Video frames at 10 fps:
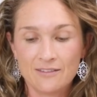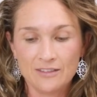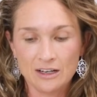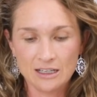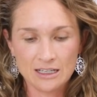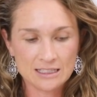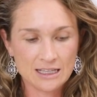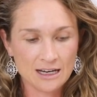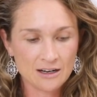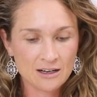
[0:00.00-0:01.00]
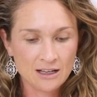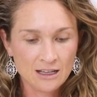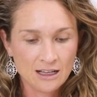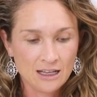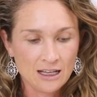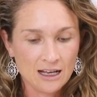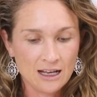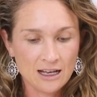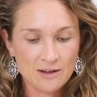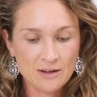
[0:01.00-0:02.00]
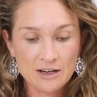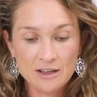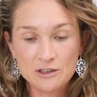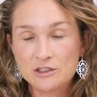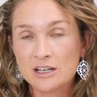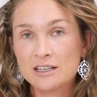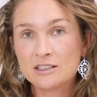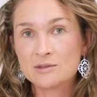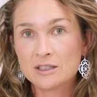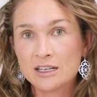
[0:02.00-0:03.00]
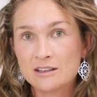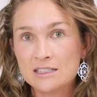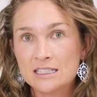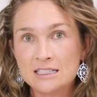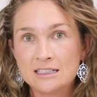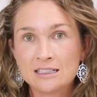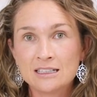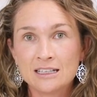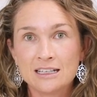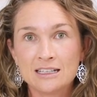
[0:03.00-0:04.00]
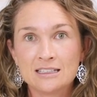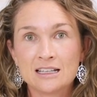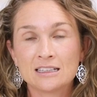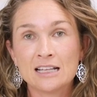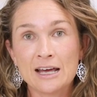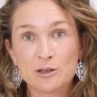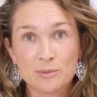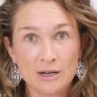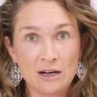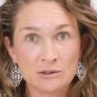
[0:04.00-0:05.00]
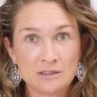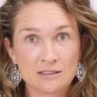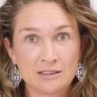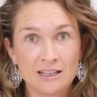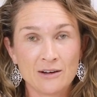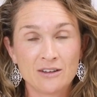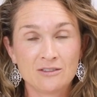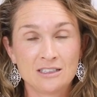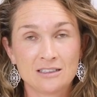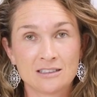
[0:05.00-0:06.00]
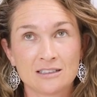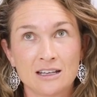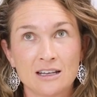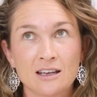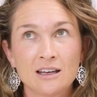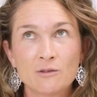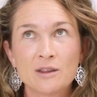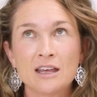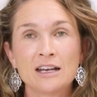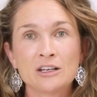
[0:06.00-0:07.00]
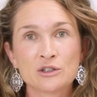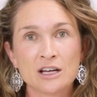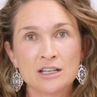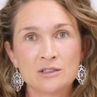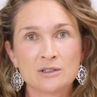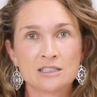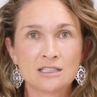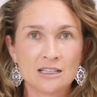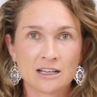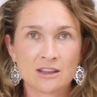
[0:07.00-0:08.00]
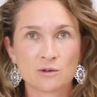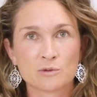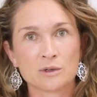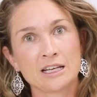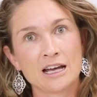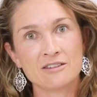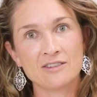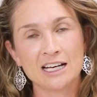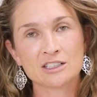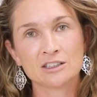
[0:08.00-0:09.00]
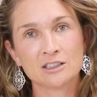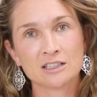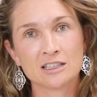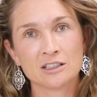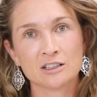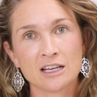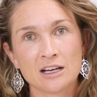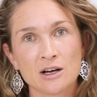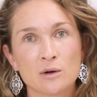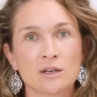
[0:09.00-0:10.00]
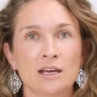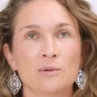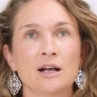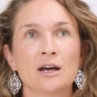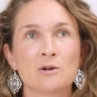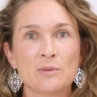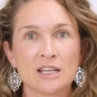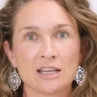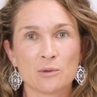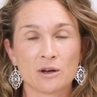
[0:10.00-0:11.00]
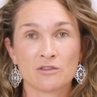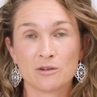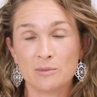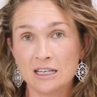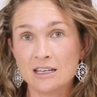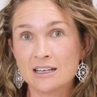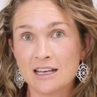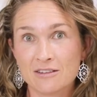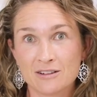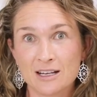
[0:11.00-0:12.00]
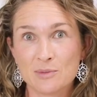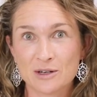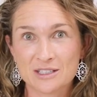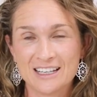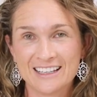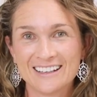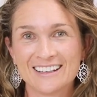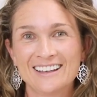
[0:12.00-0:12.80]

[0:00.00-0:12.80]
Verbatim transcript: Very nice there. Um, another trend that's really on season is lighter brows. Now I've seen this like with any trend, you can see like the really high fashion look and then you're like, okay, well, how do I make that work for me, an everyday person?